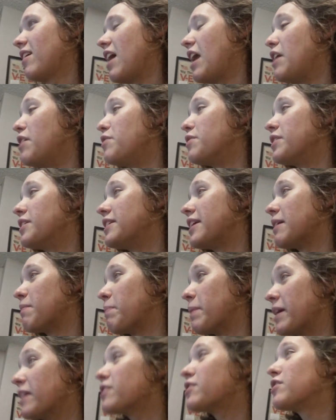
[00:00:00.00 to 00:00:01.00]
I know you can take
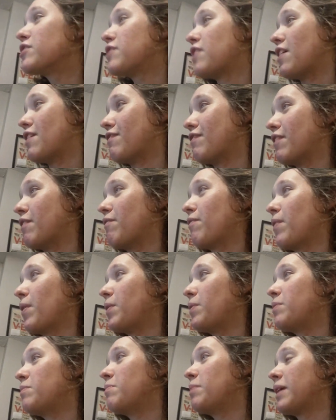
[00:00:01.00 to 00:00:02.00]
pictures on a flip
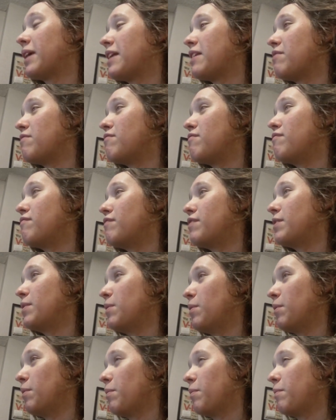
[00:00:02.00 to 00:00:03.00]
phone, but can you
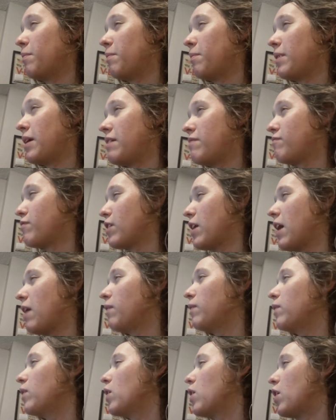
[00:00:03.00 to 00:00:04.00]
film? And for
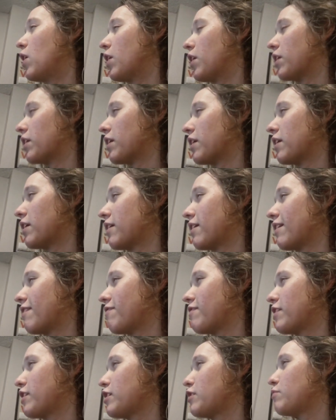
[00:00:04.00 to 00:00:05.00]
how long?
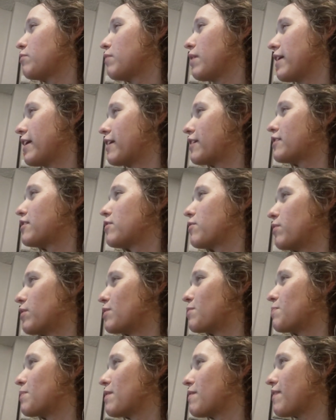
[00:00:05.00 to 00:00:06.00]
I feel like you'd run out of
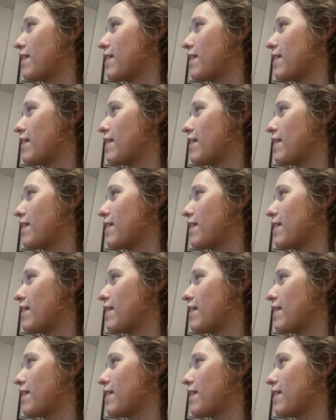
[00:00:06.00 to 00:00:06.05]
storage pretty